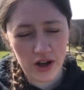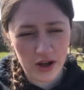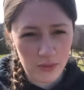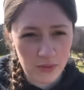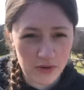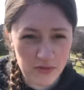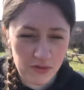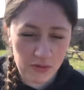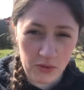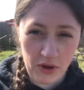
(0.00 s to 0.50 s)

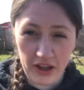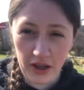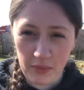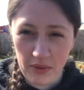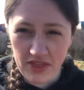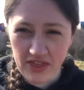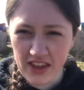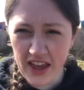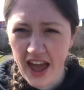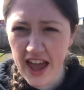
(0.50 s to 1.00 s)
We've been working
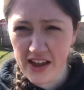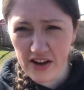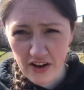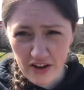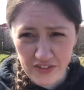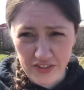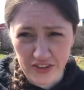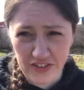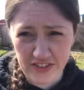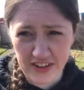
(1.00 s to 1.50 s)
with the
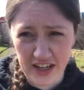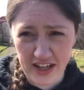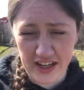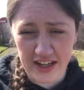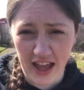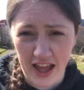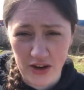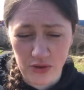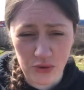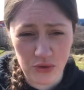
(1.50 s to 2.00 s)

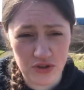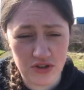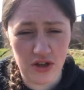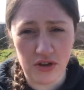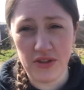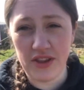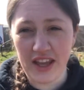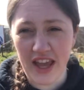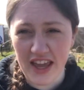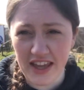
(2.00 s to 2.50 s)
AR-15 and
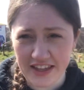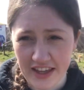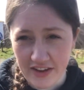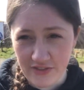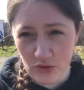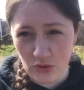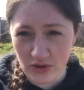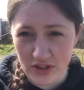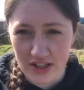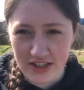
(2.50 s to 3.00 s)
also the
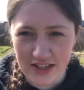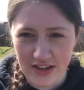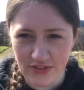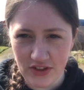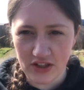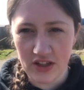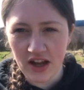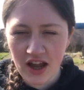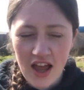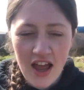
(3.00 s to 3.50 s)

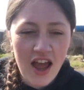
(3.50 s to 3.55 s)
AK-47.